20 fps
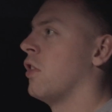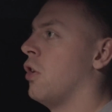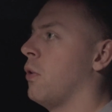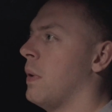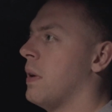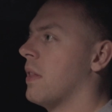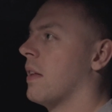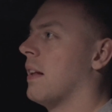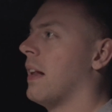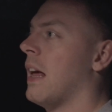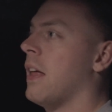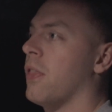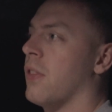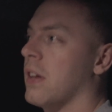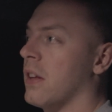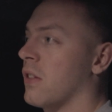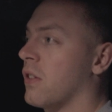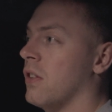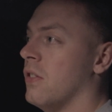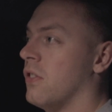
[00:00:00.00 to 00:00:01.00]
You either let
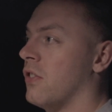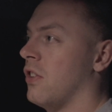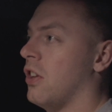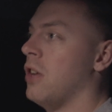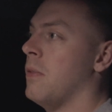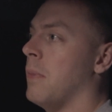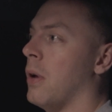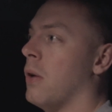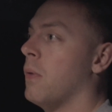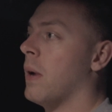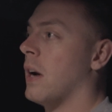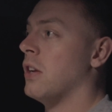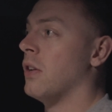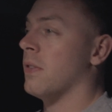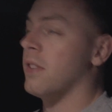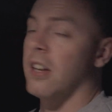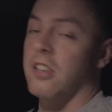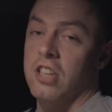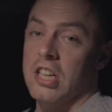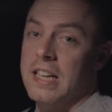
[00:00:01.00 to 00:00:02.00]
things consume you and you
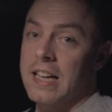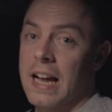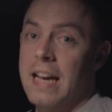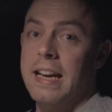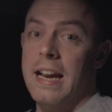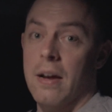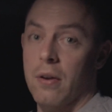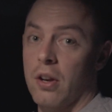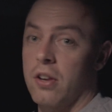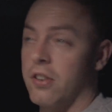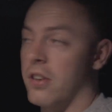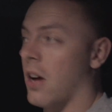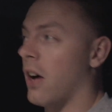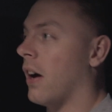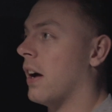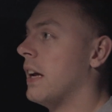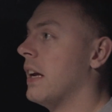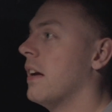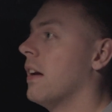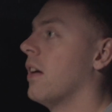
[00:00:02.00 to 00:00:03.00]
essentially lay down and
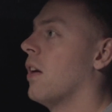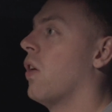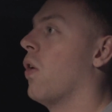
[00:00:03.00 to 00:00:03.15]
die,